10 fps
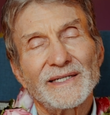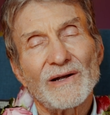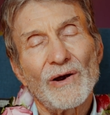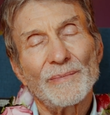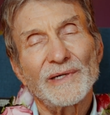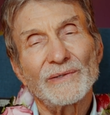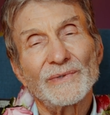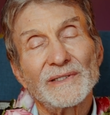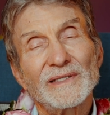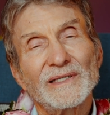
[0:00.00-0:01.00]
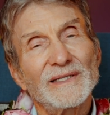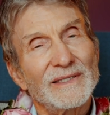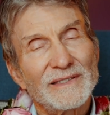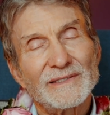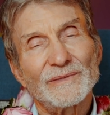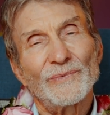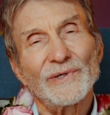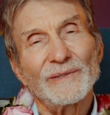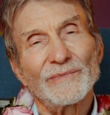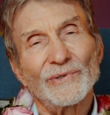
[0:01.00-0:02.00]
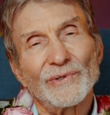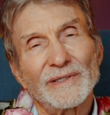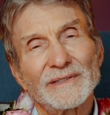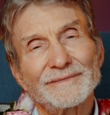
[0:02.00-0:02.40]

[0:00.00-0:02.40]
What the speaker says: harmony with the Supreme Lord.